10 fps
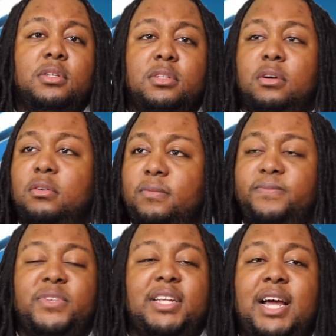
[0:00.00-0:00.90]
So,
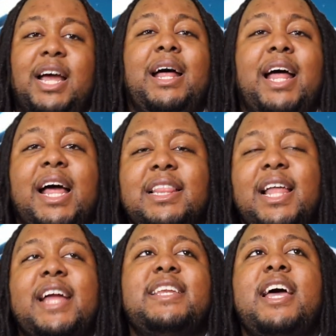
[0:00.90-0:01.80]
and I
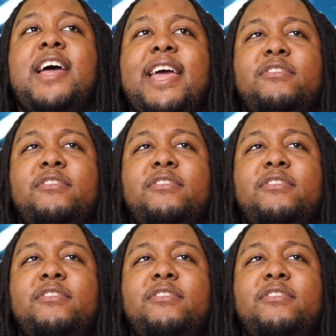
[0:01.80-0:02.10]
like that